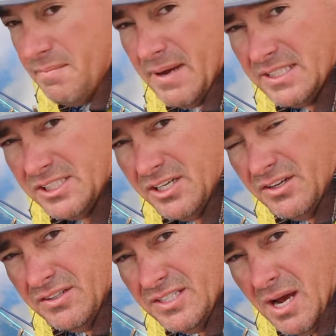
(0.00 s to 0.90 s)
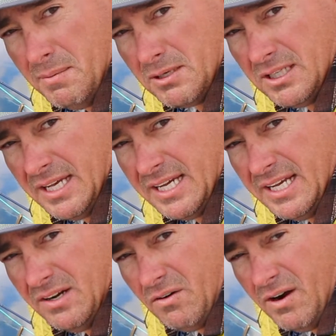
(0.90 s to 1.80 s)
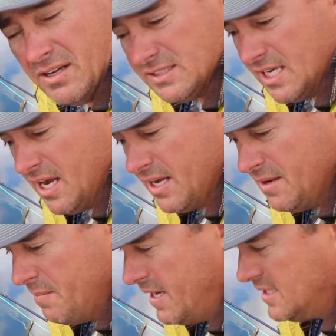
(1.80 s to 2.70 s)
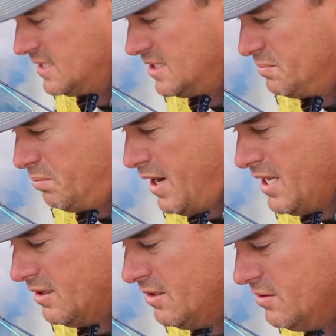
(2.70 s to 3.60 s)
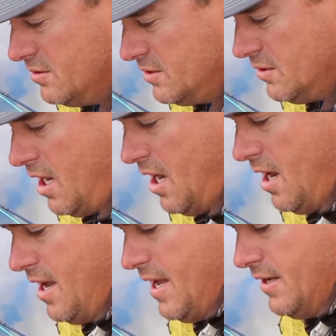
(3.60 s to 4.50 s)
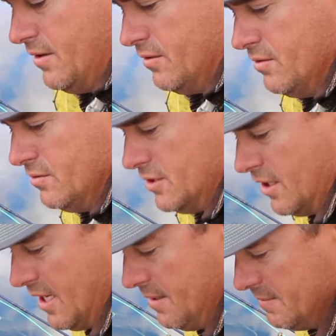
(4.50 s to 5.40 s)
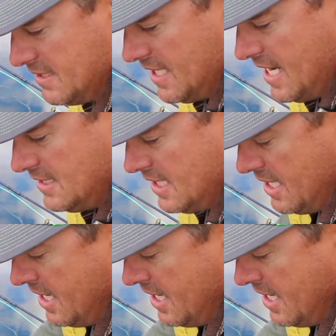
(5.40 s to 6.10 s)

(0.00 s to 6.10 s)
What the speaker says: Make sure you double click it, or else it might spring loose and you'll lose your hemostats.